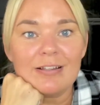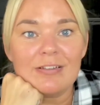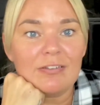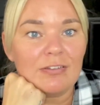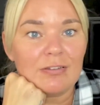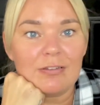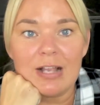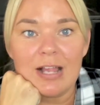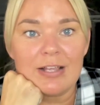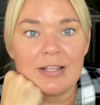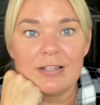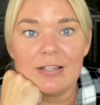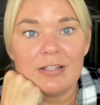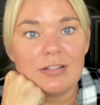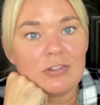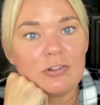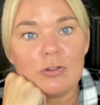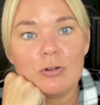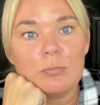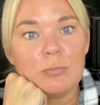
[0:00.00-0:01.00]

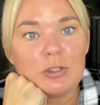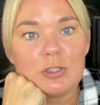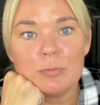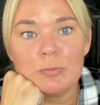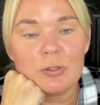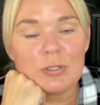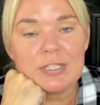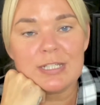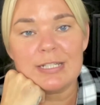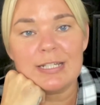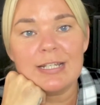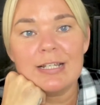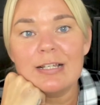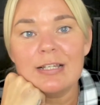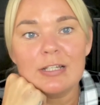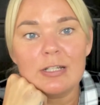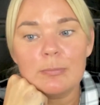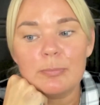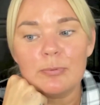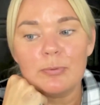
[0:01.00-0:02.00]
It's so much more detail
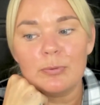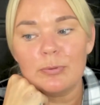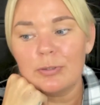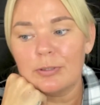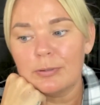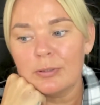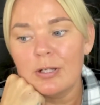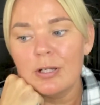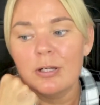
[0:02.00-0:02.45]
in a book.